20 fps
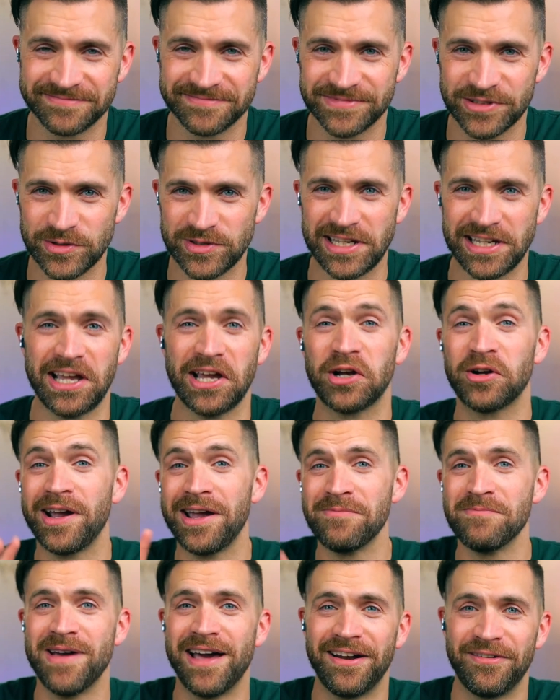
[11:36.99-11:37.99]
So it's like a
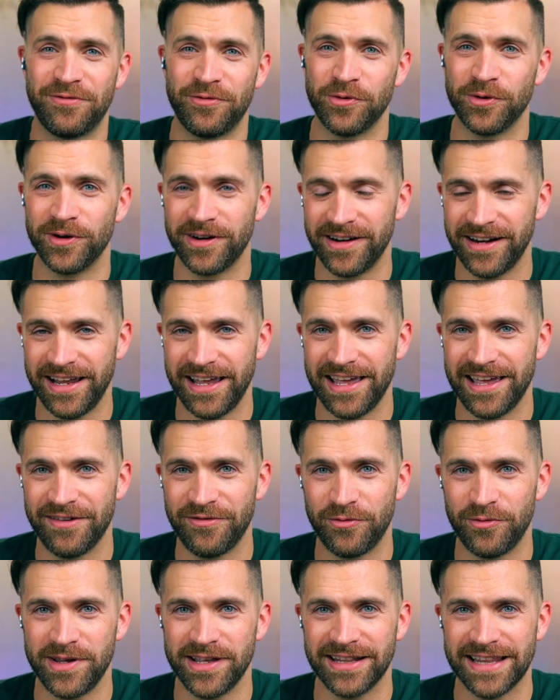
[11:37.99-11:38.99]
great metaphor
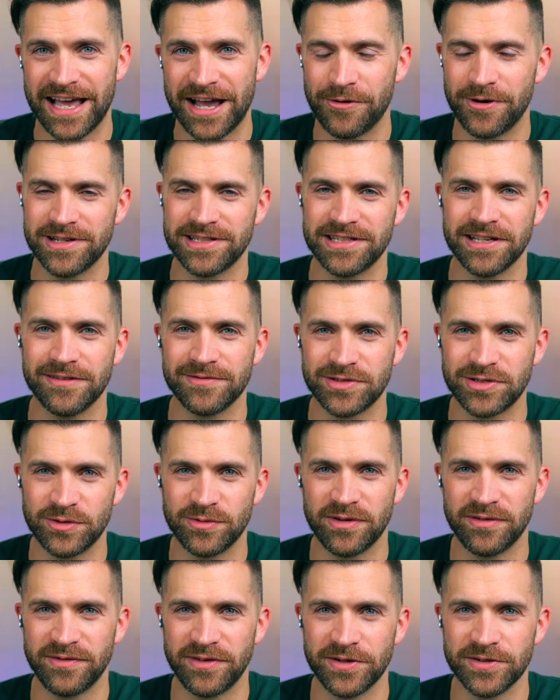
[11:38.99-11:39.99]
if we allow ourselves to
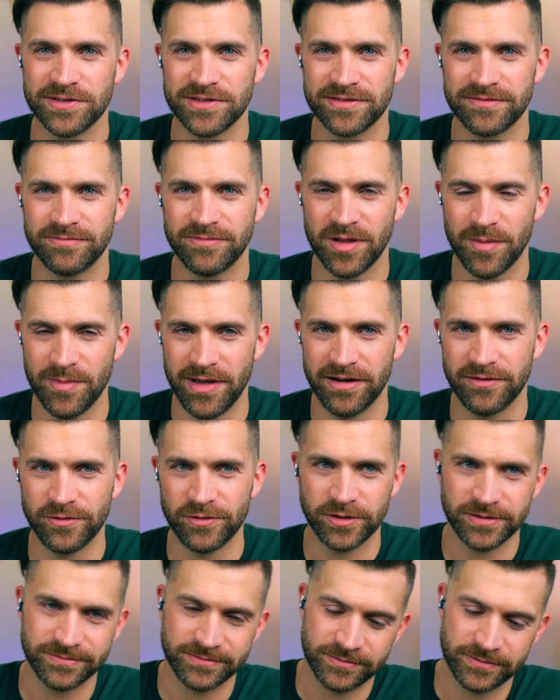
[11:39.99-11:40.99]
reverse the
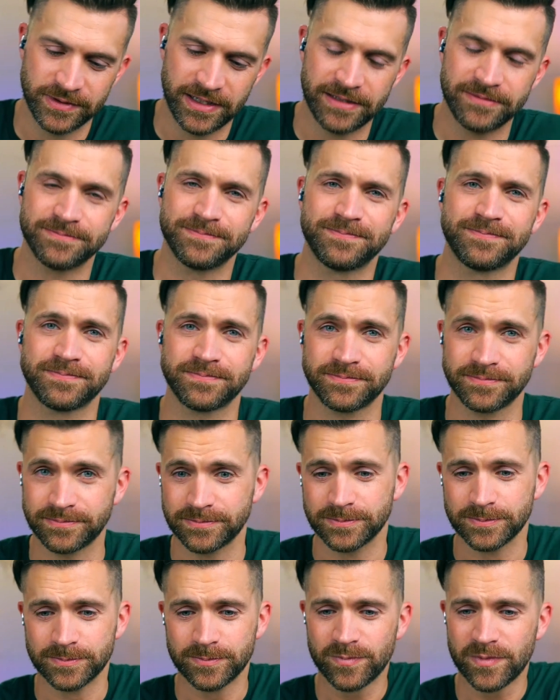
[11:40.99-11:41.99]
metaphor, okay?
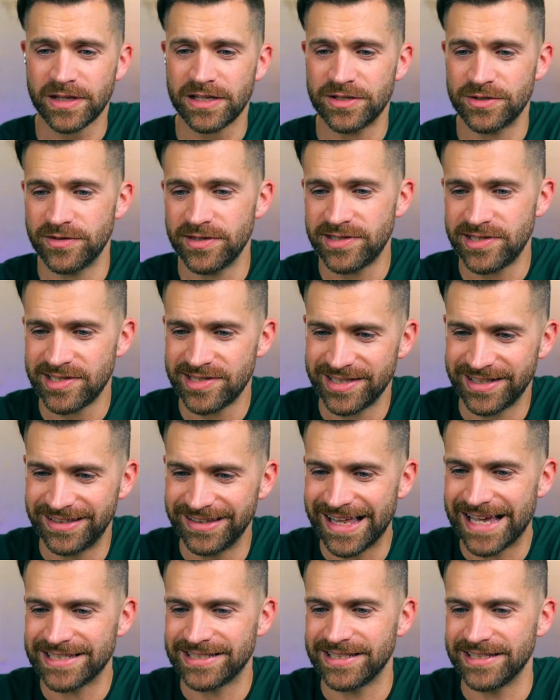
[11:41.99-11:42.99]
So this is the
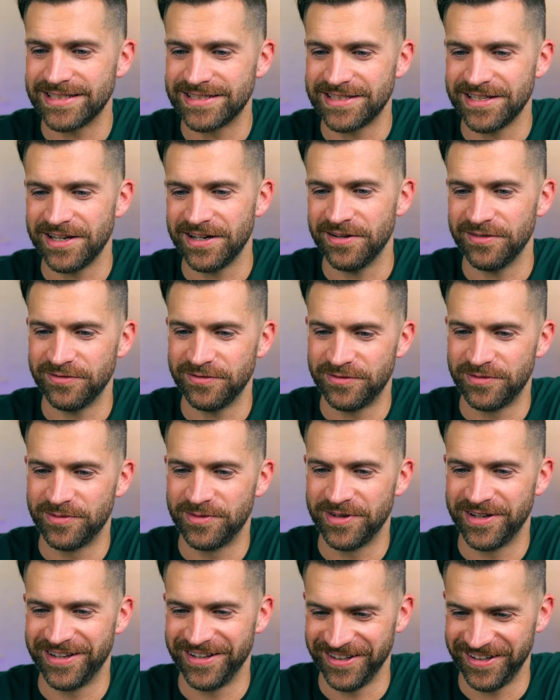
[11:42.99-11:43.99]
glasses of,
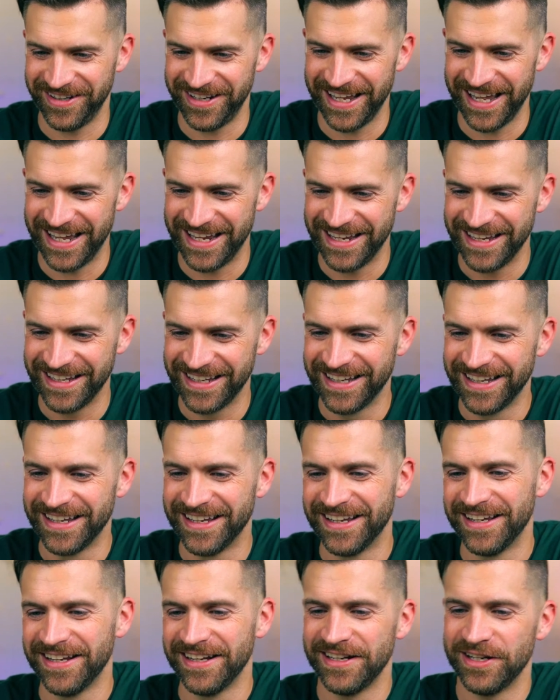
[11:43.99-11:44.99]
okay,
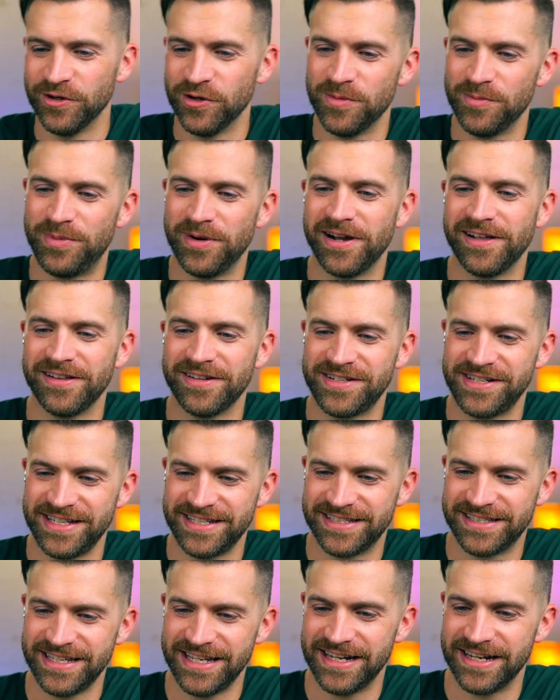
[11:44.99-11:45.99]
no
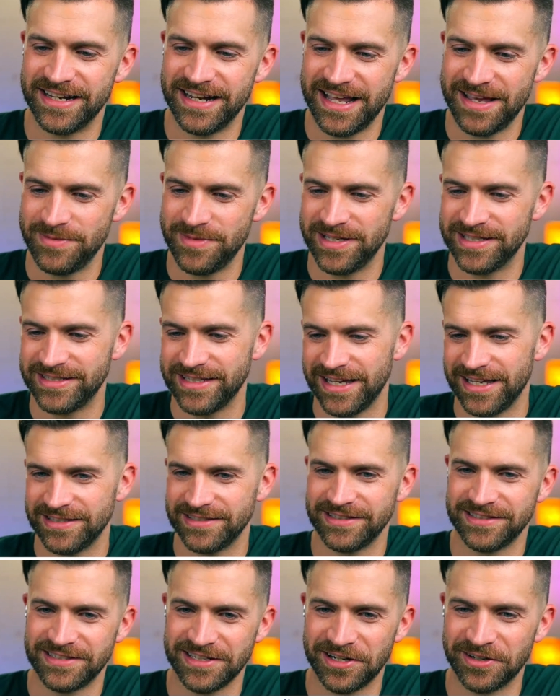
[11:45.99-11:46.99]
apologies needed, Amy
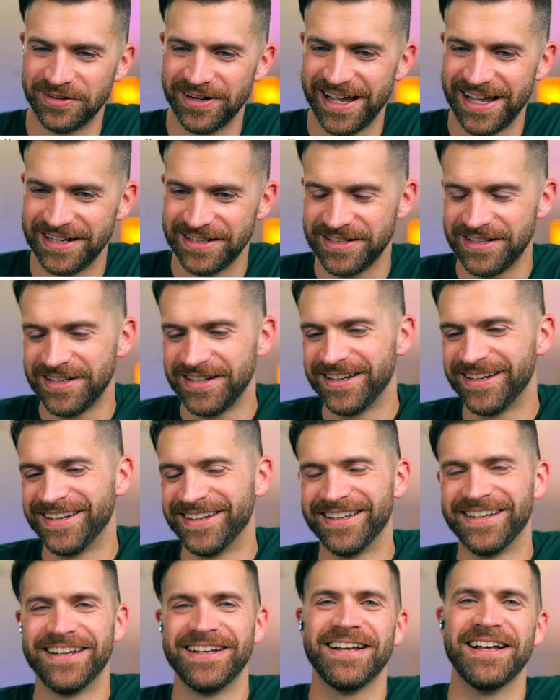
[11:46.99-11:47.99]
says. It's all right.
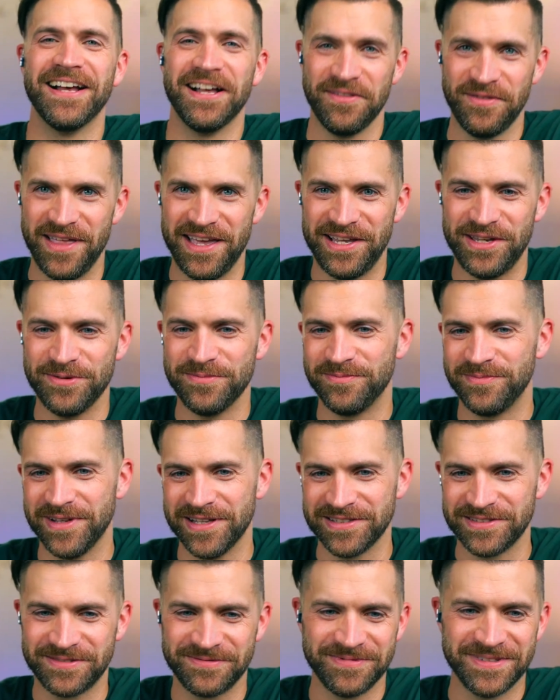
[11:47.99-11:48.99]
Oh, thank you.
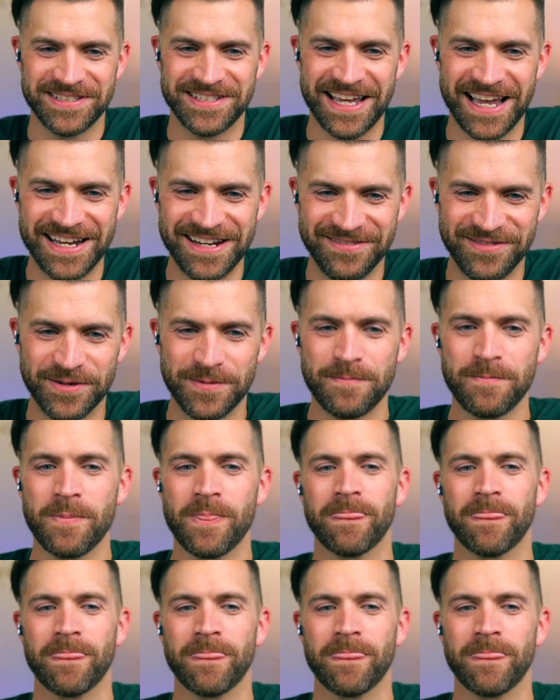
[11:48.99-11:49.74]
That's kind of you.